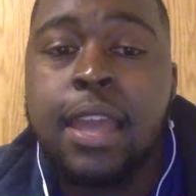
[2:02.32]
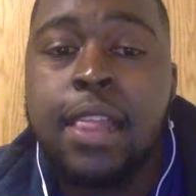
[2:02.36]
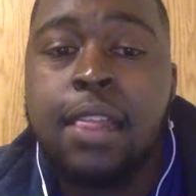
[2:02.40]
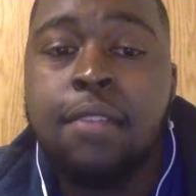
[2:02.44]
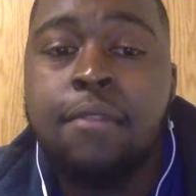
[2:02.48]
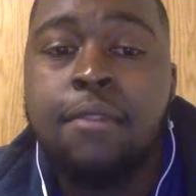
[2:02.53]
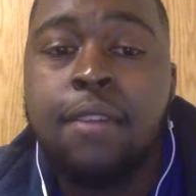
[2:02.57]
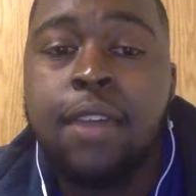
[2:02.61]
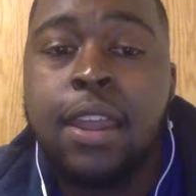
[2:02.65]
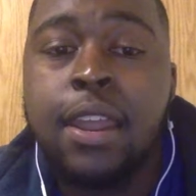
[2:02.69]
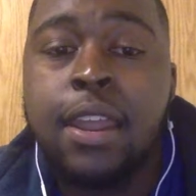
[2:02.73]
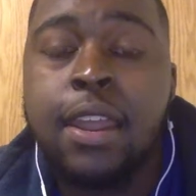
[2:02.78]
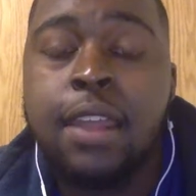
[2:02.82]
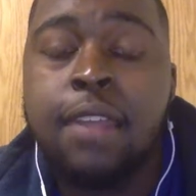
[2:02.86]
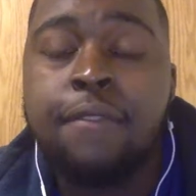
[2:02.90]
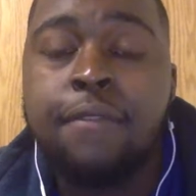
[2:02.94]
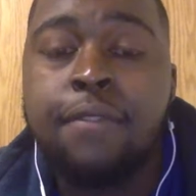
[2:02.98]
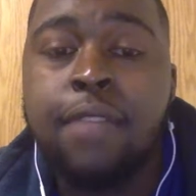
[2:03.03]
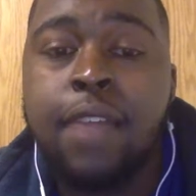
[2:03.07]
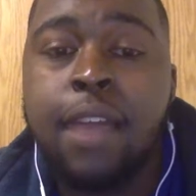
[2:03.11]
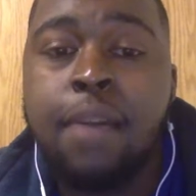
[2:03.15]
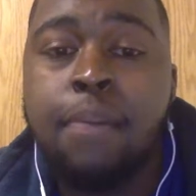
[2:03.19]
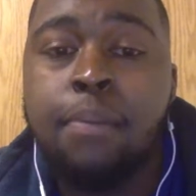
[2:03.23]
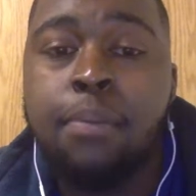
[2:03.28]
elevated and
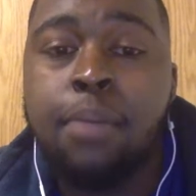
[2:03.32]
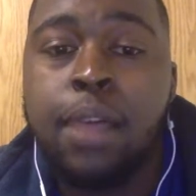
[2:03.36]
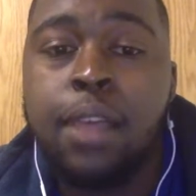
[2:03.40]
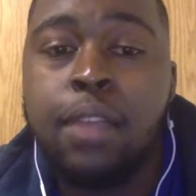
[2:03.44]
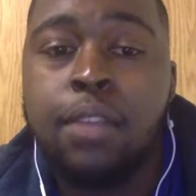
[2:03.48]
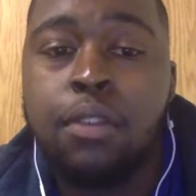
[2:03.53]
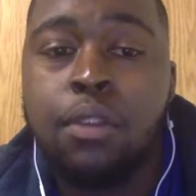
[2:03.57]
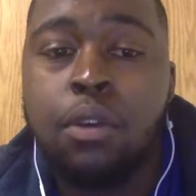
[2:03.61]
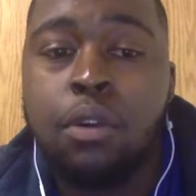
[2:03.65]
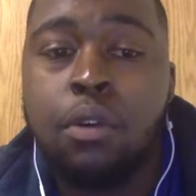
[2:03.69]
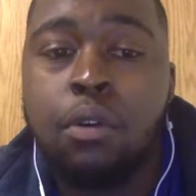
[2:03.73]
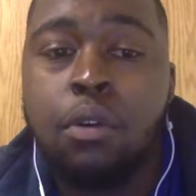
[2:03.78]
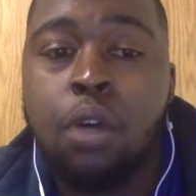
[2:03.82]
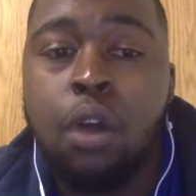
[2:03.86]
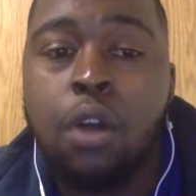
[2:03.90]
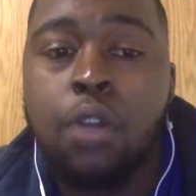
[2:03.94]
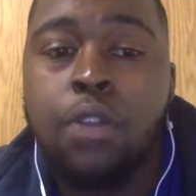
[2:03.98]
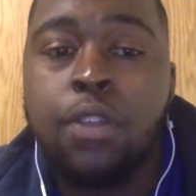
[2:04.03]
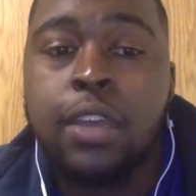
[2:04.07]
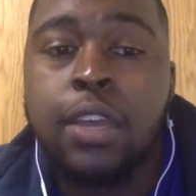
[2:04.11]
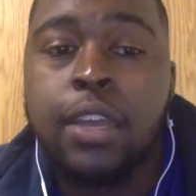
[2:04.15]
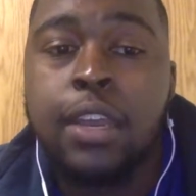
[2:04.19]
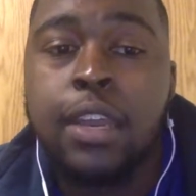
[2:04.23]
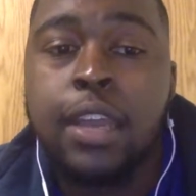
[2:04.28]
flat plateau called
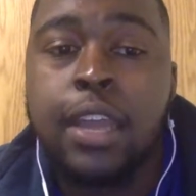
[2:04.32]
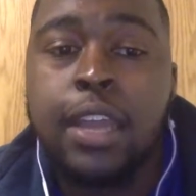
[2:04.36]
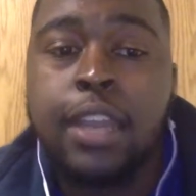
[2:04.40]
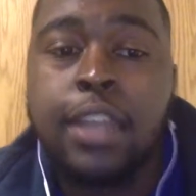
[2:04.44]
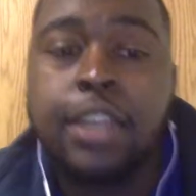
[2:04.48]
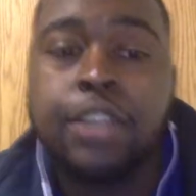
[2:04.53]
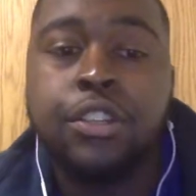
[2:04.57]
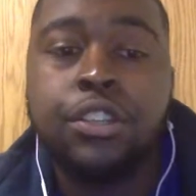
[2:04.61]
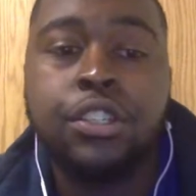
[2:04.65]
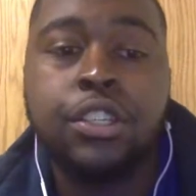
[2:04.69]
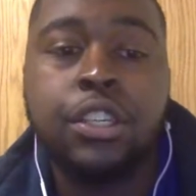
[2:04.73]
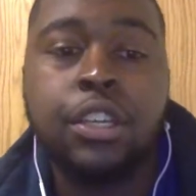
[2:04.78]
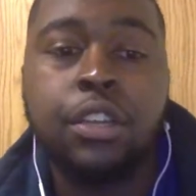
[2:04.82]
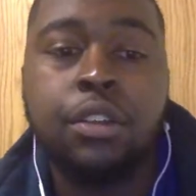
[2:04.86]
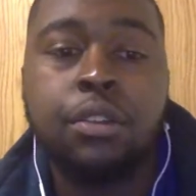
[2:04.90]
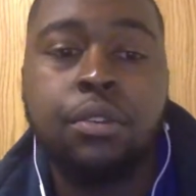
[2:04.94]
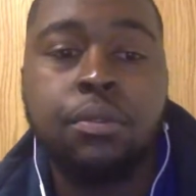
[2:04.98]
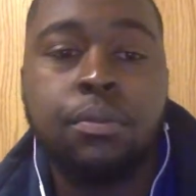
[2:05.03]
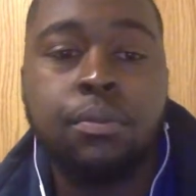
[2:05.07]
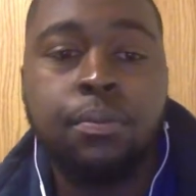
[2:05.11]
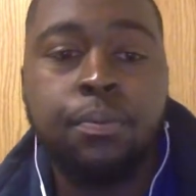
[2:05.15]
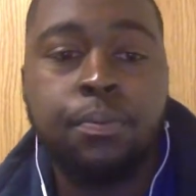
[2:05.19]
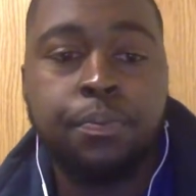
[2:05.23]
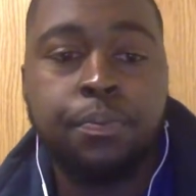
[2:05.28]
the Canadian Shield.